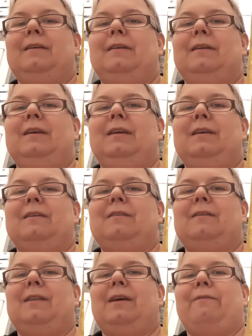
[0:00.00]
You
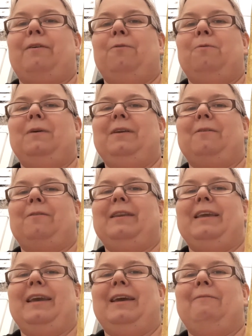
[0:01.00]
just never know what you're going
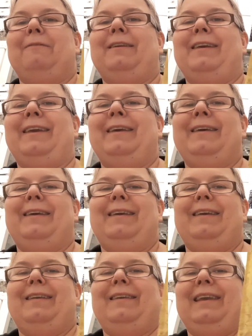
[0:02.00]
to get when you
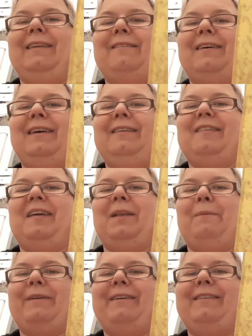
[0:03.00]
try
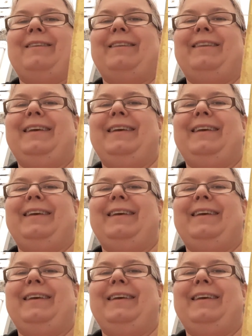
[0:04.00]
jelly printing.